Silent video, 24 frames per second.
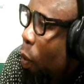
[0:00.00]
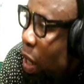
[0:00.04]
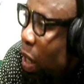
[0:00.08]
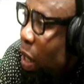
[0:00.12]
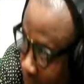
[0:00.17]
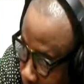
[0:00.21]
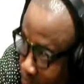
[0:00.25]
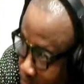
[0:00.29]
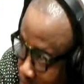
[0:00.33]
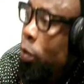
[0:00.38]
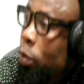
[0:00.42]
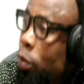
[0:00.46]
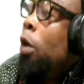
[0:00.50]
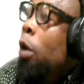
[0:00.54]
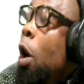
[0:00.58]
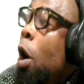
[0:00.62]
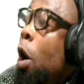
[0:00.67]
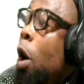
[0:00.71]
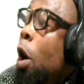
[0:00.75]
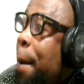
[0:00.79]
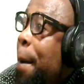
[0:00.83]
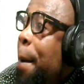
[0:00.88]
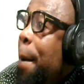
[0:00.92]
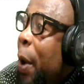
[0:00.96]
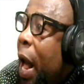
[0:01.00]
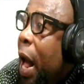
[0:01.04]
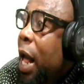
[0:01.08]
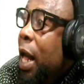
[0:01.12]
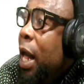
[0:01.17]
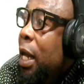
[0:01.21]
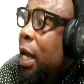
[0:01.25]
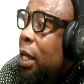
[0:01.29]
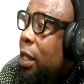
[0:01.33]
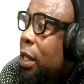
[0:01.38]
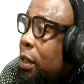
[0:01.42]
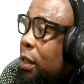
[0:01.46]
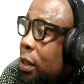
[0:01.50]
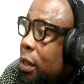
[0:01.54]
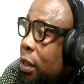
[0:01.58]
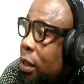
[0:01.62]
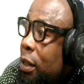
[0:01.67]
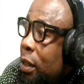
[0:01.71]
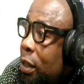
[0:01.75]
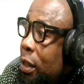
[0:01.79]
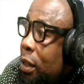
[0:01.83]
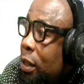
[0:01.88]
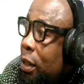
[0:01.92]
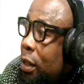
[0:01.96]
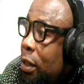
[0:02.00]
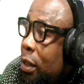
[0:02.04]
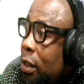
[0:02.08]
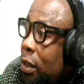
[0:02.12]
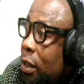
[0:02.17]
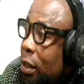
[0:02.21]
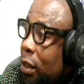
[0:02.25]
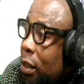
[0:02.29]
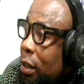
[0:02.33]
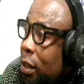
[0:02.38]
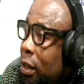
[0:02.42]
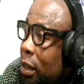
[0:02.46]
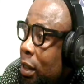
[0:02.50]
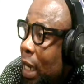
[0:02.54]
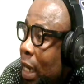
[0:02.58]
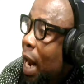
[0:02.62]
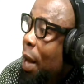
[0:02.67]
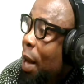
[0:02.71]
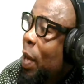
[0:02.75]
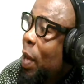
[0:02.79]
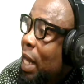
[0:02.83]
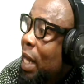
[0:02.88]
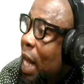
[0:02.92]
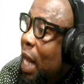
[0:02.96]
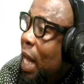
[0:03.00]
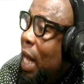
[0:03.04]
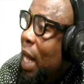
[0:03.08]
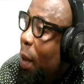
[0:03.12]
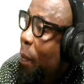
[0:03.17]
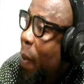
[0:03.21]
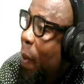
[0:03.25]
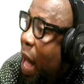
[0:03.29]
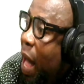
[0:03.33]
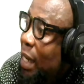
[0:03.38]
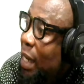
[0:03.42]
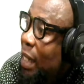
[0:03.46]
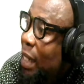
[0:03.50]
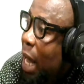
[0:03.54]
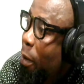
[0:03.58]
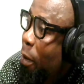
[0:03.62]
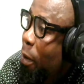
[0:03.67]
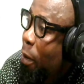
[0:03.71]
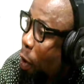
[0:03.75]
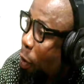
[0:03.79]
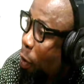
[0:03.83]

What to Nuko cramp? Tell me, Casabania,